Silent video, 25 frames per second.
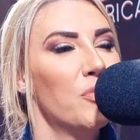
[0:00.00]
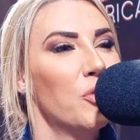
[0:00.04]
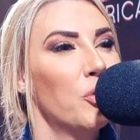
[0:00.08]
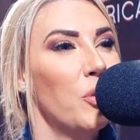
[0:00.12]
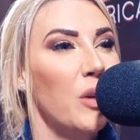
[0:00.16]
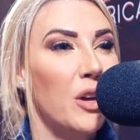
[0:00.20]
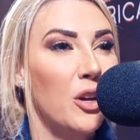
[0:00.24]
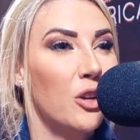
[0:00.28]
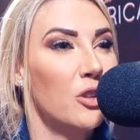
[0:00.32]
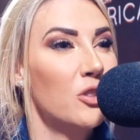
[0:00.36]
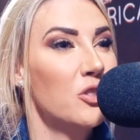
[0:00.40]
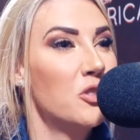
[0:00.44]

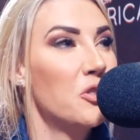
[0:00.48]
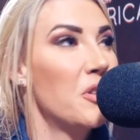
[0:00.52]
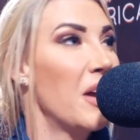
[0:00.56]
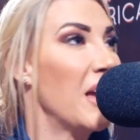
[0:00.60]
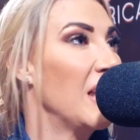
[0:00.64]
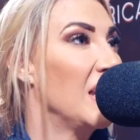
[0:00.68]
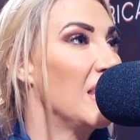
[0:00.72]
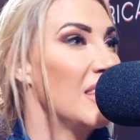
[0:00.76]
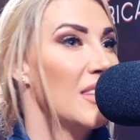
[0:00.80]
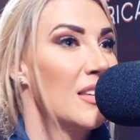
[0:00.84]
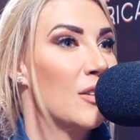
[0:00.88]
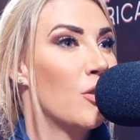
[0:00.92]
We couldn't do
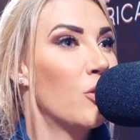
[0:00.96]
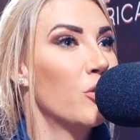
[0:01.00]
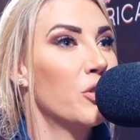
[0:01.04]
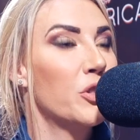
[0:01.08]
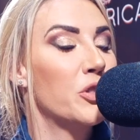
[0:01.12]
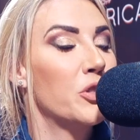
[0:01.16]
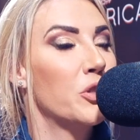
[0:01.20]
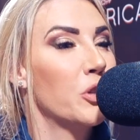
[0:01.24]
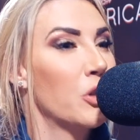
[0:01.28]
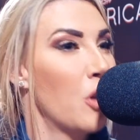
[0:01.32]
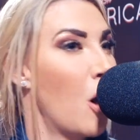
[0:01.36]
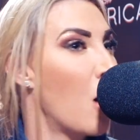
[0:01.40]
anything. All the
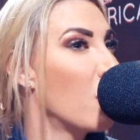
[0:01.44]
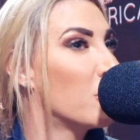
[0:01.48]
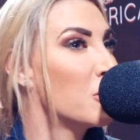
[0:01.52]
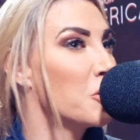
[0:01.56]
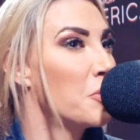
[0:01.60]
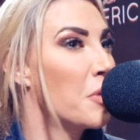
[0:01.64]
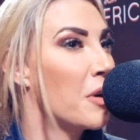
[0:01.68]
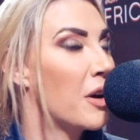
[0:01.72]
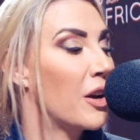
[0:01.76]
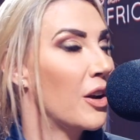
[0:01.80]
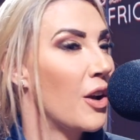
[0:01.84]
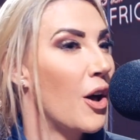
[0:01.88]

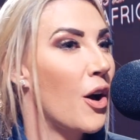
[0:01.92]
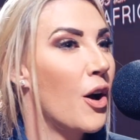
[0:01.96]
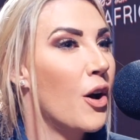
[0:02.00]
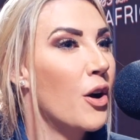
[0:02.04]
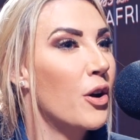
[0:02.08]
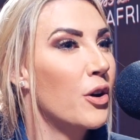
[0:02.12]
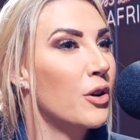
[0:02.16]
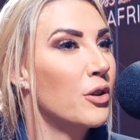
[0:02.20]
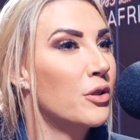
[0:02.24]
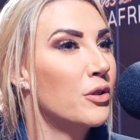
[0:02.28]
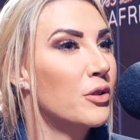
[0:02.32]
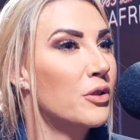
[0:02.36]
salons were
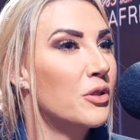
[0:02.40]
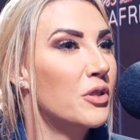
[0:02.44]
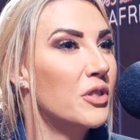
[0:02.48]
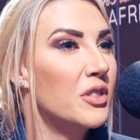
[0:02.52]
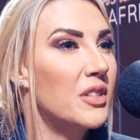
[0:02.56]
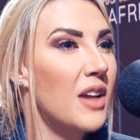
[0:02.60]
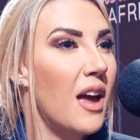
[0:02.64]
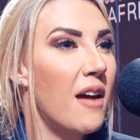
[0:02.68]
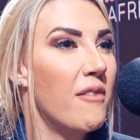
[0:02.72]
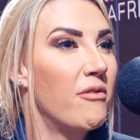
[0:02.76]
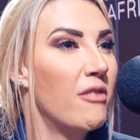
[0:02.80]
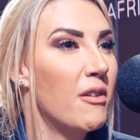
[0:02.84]

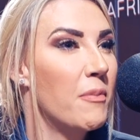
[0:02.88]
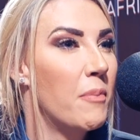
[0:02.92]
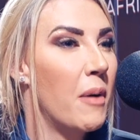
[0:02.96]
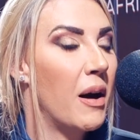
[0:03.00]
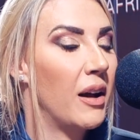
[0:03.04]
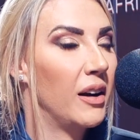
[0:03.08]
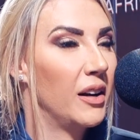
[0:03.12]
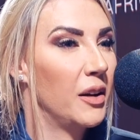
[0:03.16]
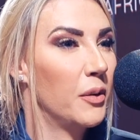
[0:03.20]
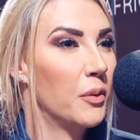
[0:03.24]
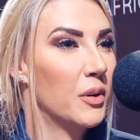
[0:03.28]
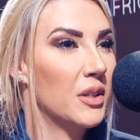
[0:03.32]
closed.
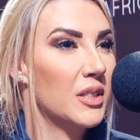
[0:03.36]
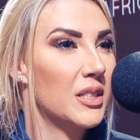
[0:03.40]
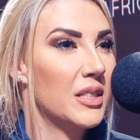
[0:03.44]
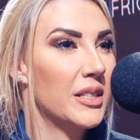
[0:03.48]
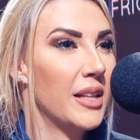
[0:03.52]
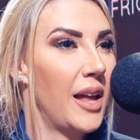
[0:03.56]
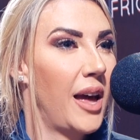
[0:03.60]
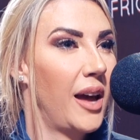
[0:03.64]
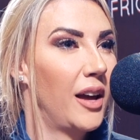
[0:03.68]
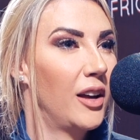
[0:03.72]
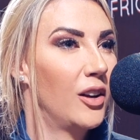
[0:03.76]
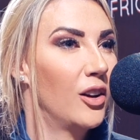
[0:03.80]
Everybody was
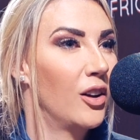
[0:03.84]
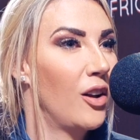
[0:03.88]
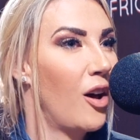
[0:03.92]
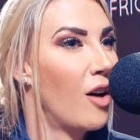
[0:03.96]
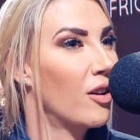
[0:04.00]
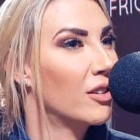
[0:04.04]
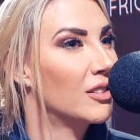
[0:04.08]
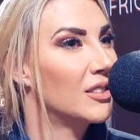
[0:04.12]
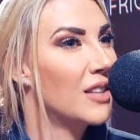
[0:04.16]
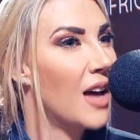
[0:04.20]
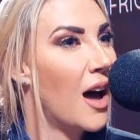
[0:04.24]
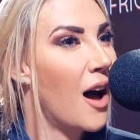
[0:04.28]

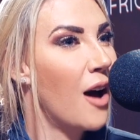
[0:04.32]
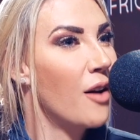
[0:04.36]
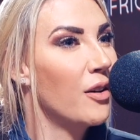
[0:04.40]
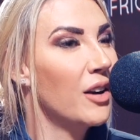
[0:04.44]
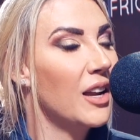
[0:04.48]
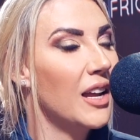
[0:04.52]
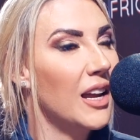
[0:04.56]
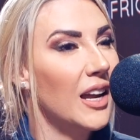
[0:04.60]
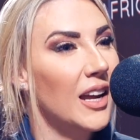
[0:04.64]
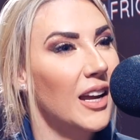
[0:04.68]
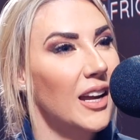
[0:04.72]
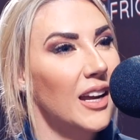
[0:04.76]

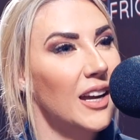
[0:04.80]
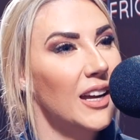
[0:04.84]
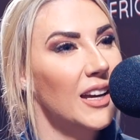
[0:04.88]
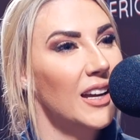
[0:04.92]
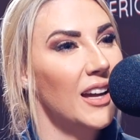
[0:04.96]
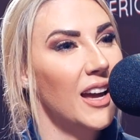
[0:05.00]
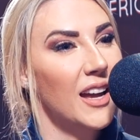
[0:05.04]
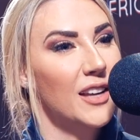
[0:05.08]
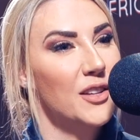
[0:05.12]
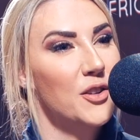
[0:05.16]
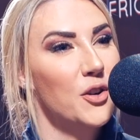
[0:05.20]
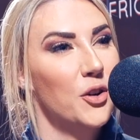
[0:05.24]

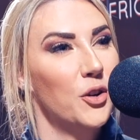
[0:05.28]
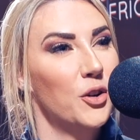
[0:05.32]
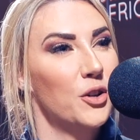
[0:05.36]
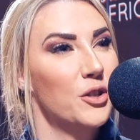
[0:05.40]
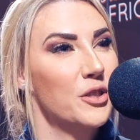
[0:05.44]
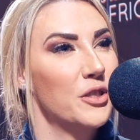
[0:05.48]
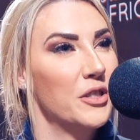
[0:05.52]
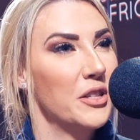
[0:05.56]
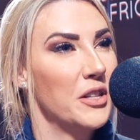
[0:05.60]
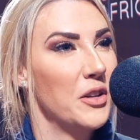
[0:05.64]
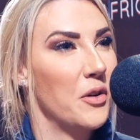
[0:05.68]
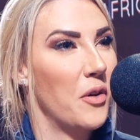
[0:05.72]
lockdowning, and you
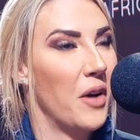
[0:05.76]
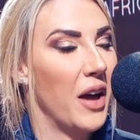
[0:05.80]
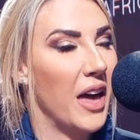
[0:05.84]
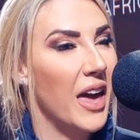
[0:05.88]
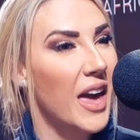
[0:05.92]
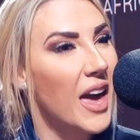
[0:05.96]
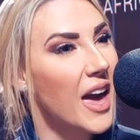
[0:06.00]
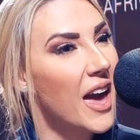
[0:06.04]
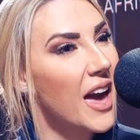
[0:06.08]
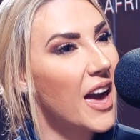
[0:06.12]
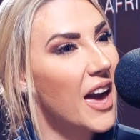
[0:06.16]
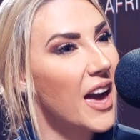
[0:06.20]
couldn't do your
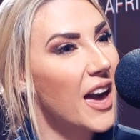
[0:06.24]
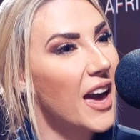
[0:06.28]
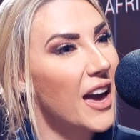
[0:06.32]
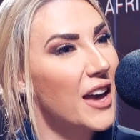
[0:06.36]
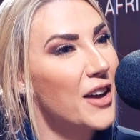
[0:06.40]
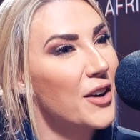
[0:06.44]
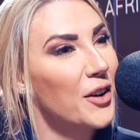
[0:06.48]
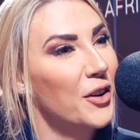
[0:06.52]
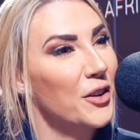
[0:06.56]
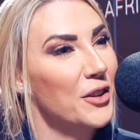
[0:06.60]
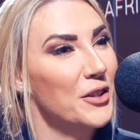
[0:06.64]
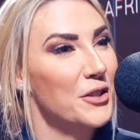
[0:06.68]
hair.
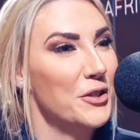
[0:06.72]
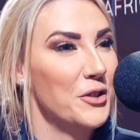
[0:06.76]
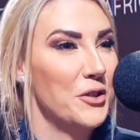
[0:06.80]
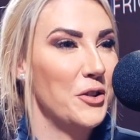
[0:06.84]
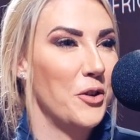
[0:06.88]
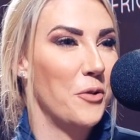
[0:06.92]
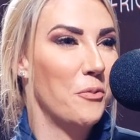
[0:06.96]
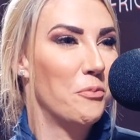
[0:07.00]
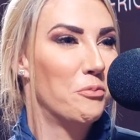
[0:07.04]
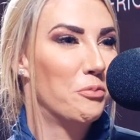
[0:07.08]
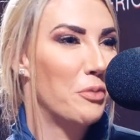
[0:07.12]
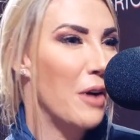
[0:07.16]
You couldn't do
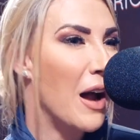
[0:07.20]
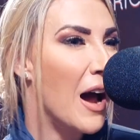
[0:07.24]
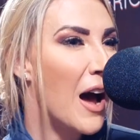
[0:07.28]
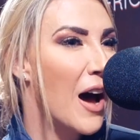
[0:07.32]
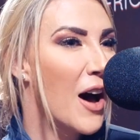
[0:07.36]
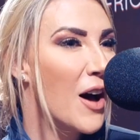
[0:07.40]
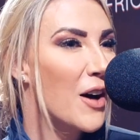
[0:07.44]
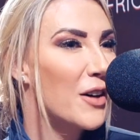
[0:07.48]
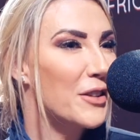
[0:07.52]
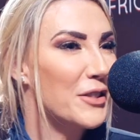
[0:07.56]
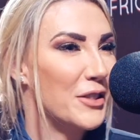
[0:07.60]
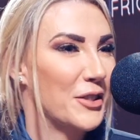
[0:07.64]
your
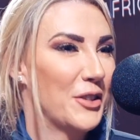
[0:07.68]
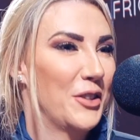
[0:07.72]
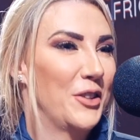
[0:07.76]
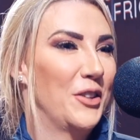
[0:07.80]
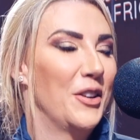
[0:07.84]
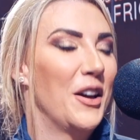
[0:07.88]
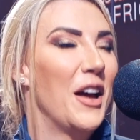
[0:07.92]
brows.